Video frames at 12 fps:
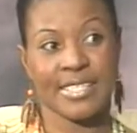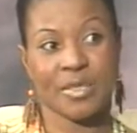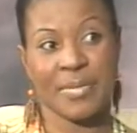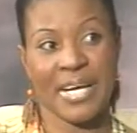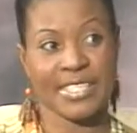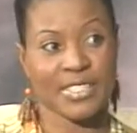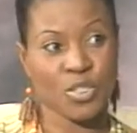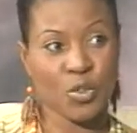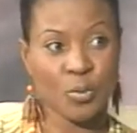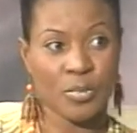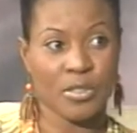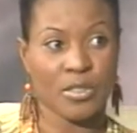and Barnes &
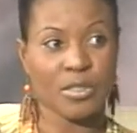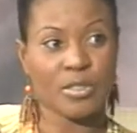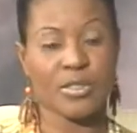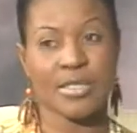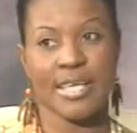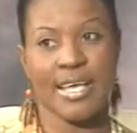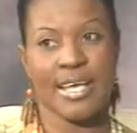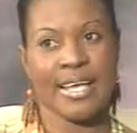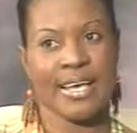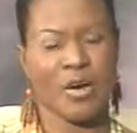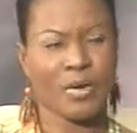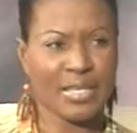Nobles,
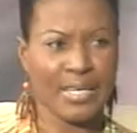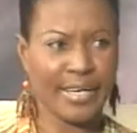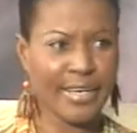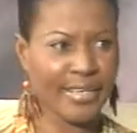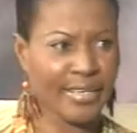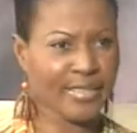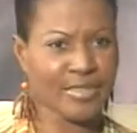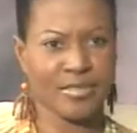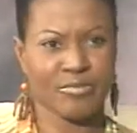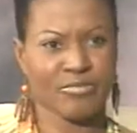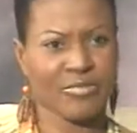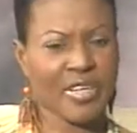online
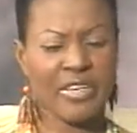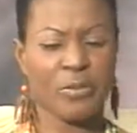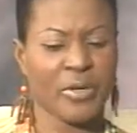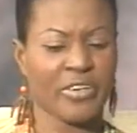and anywhere.